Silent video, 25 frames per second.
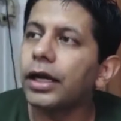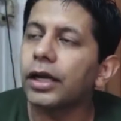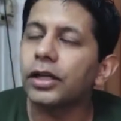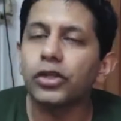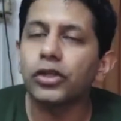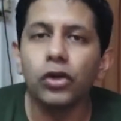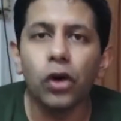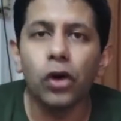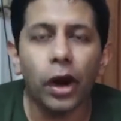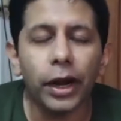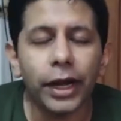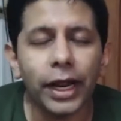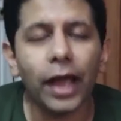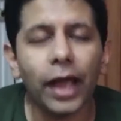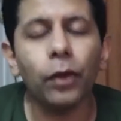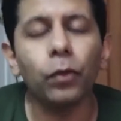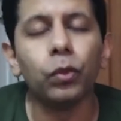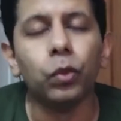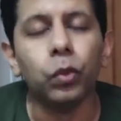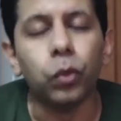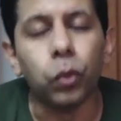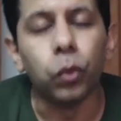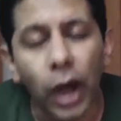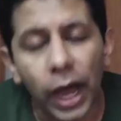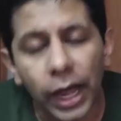does not
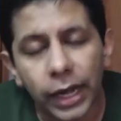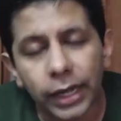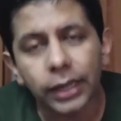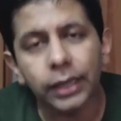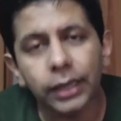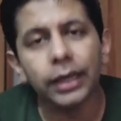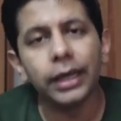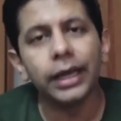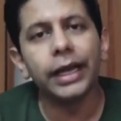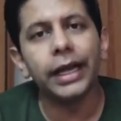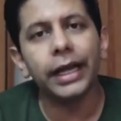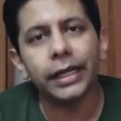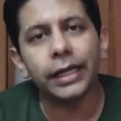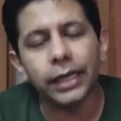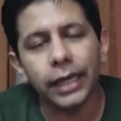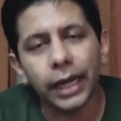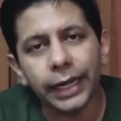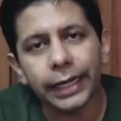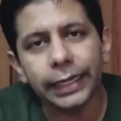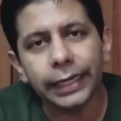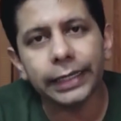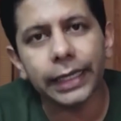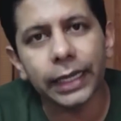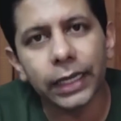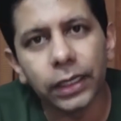have one late
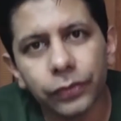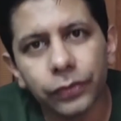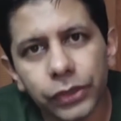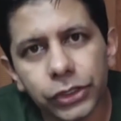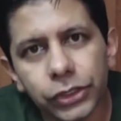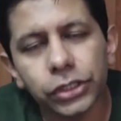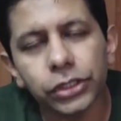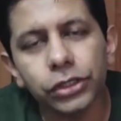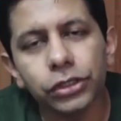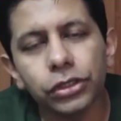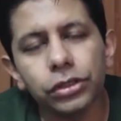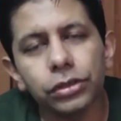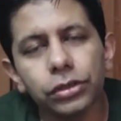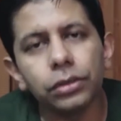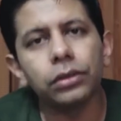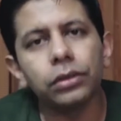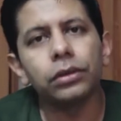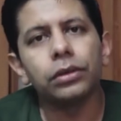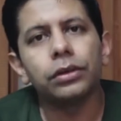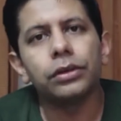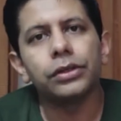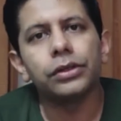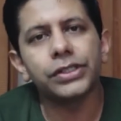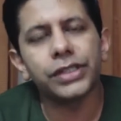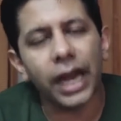night television
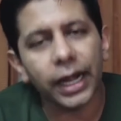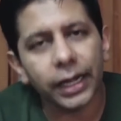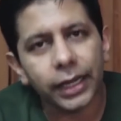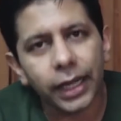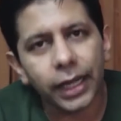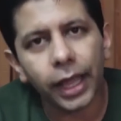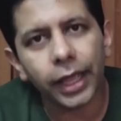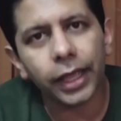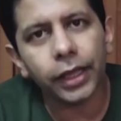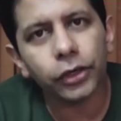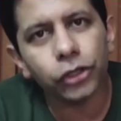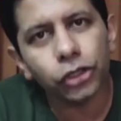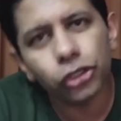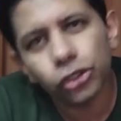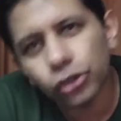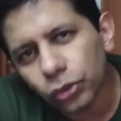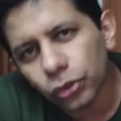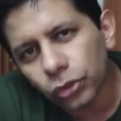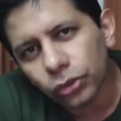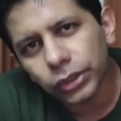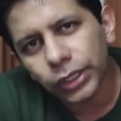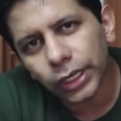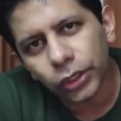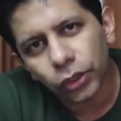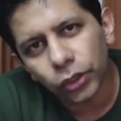satire
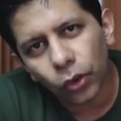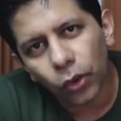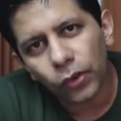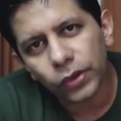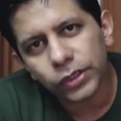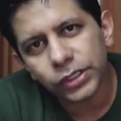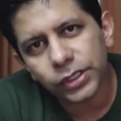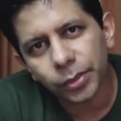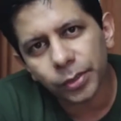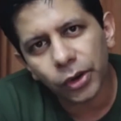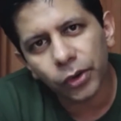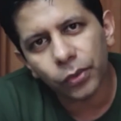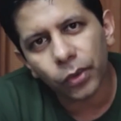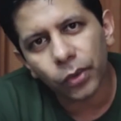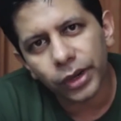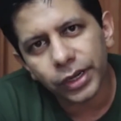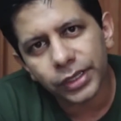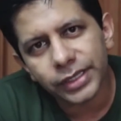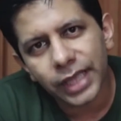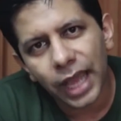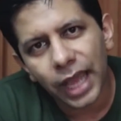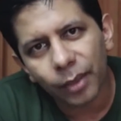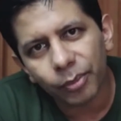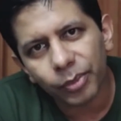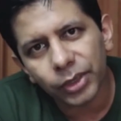show that talks about
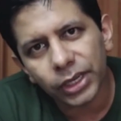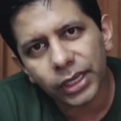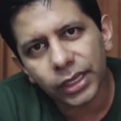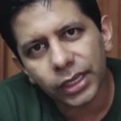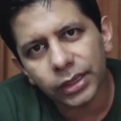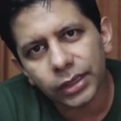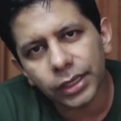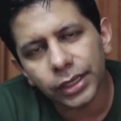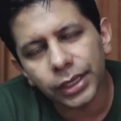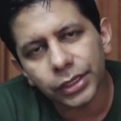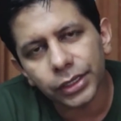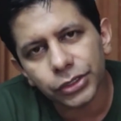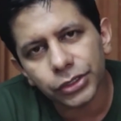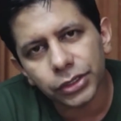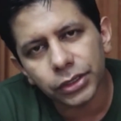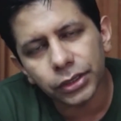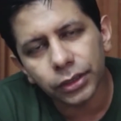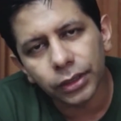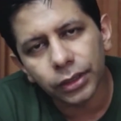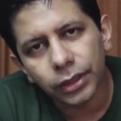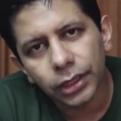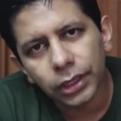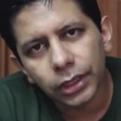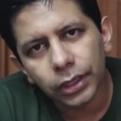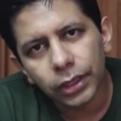what is happening in the
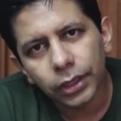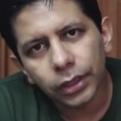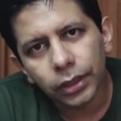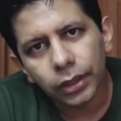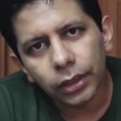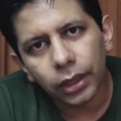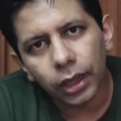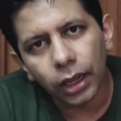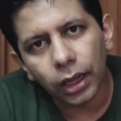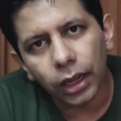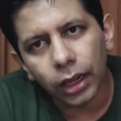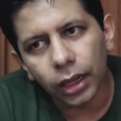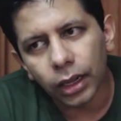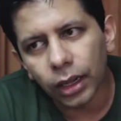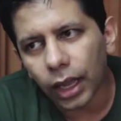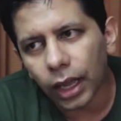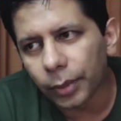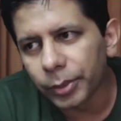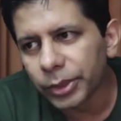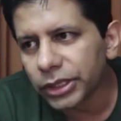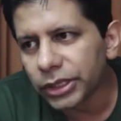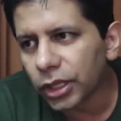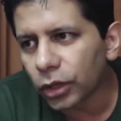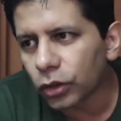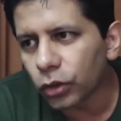nation.
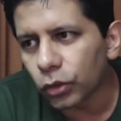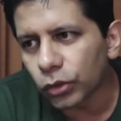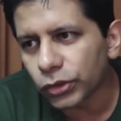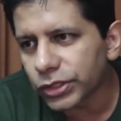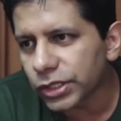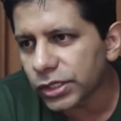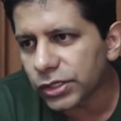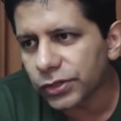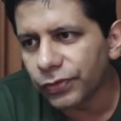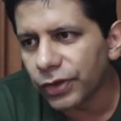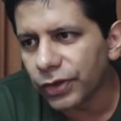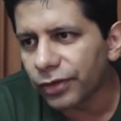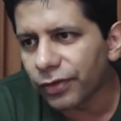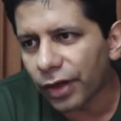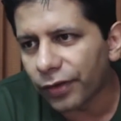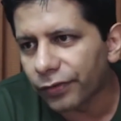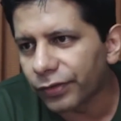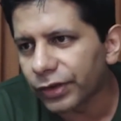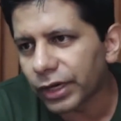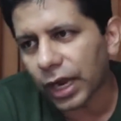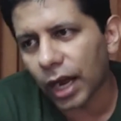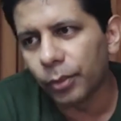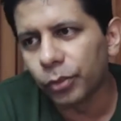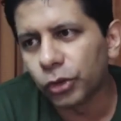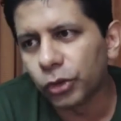I mean, the closest we've
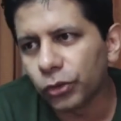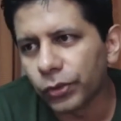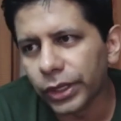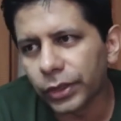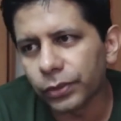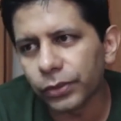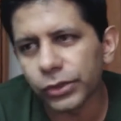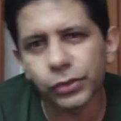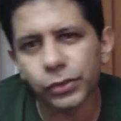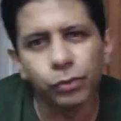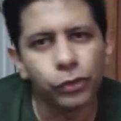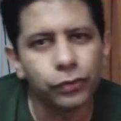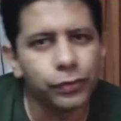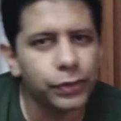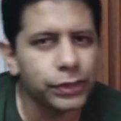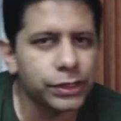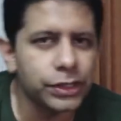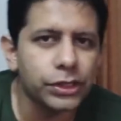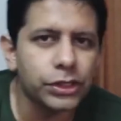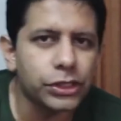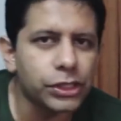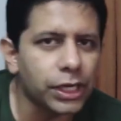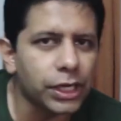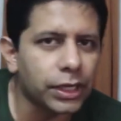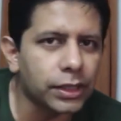ever come to it was
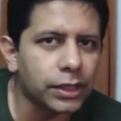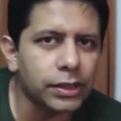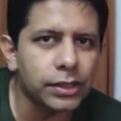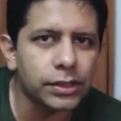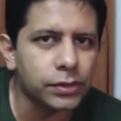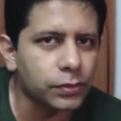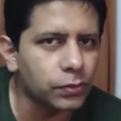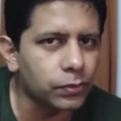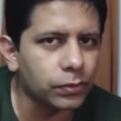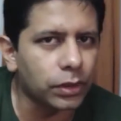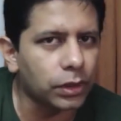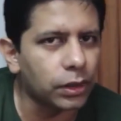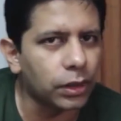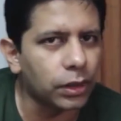Movers and Shakers